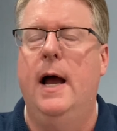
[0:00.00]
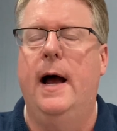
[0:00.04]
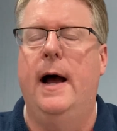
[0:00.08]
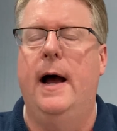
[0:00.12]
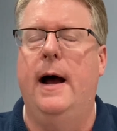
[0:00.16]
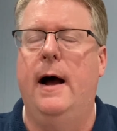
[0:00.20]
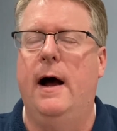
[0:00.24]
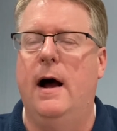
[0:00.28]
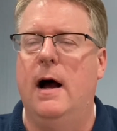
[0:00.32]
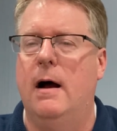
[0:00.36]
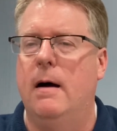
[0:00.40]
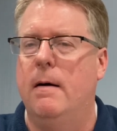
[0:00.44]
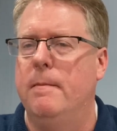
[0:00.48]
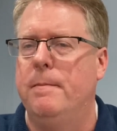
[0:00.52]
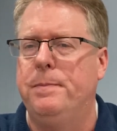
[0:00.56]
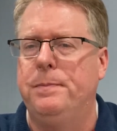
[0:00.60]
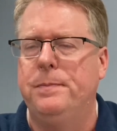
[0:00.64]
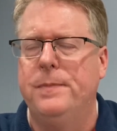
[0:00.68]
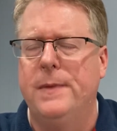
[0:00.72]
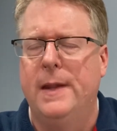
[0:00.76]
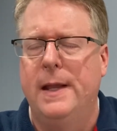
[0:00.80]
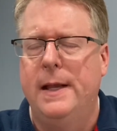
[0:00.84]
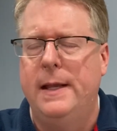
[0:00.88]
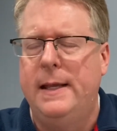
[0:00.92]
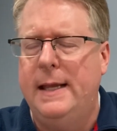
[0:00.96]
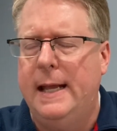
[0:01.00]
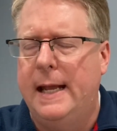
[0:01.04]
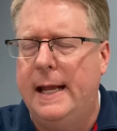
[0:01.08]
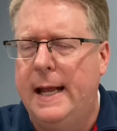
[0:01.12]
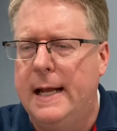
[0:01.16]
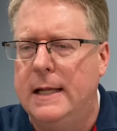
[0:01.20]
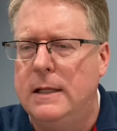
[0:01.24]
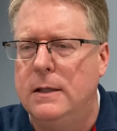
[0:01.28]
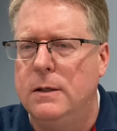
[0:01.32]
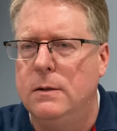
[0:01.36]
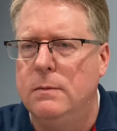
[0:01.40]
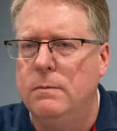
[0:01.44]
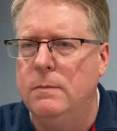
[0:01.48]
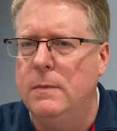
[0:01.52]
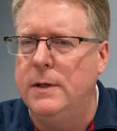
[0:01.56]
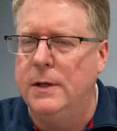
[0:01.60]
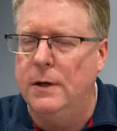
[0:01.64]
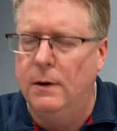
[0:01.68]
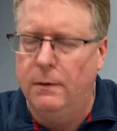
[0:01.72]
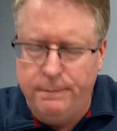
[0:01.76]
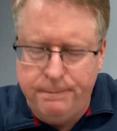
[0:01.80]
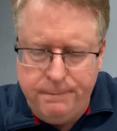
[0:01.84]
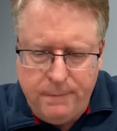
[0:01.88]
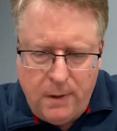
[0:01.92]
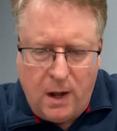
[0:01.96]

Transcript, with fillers: um, and, you know,